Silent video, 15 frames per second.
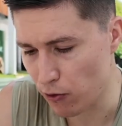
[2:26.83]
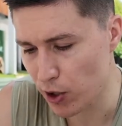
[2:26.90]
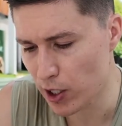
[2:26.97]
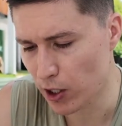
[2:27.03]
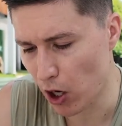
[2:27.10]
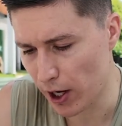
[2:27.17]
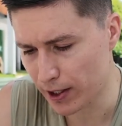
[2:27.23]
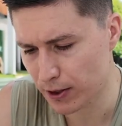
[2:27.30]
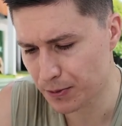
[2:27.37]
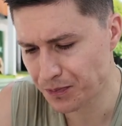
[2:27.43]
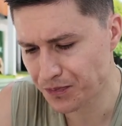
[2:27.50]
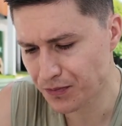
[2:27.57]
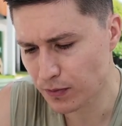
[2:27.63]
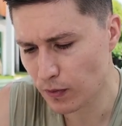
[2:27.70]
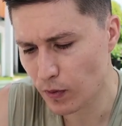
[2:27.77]
I really like
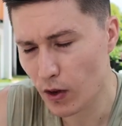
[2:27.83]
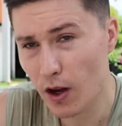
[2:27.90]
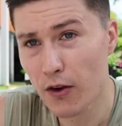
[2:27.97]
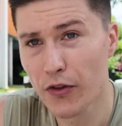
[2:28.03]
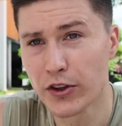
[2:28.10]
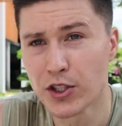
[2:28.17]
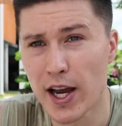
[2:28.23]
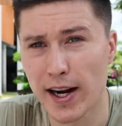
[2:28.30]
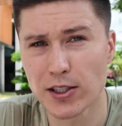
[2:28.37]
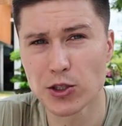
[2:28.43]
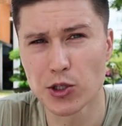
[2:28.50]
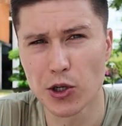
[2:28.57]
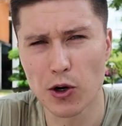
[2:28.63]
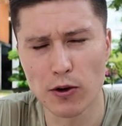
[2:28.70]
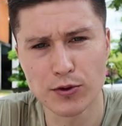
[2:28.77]
the
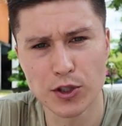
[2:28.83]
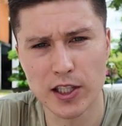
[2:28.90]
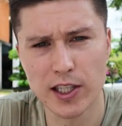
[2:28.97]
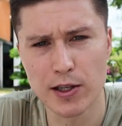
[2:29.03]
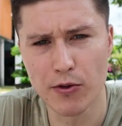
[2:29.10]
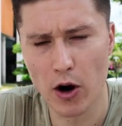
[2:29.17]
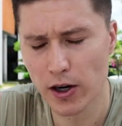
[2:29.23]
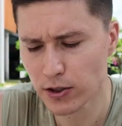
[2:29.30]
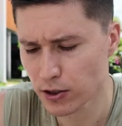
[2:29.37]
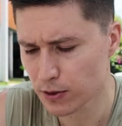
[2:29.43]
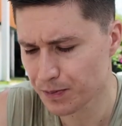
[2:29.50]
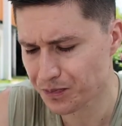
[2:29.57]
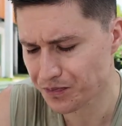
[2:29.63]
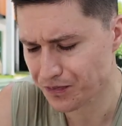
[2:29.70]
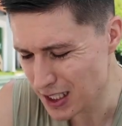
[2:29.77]
texture of sticky rice.